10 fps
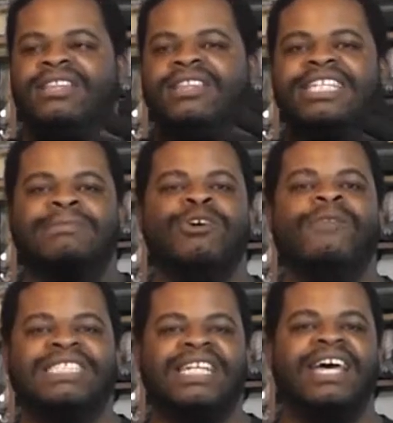This
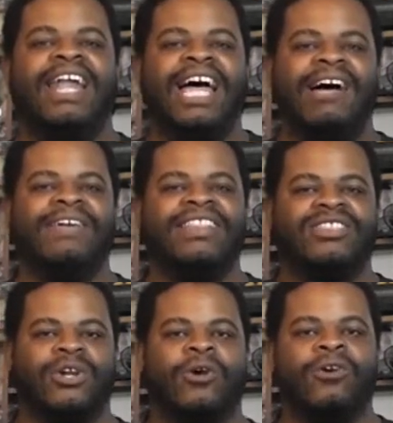movie should not have a
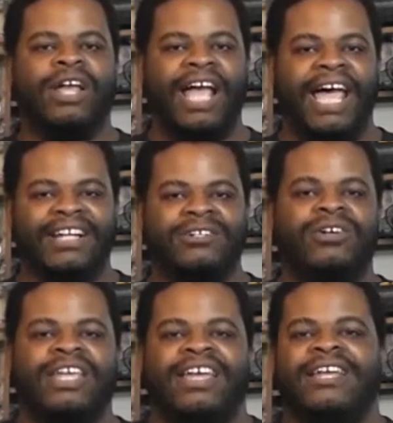third act,
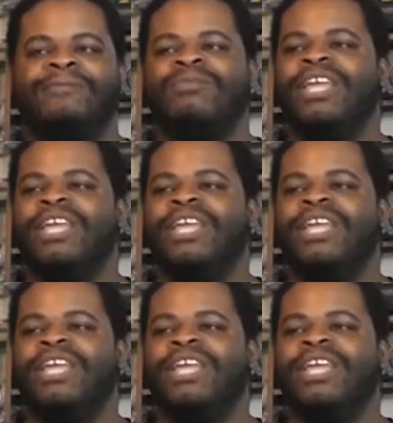okay?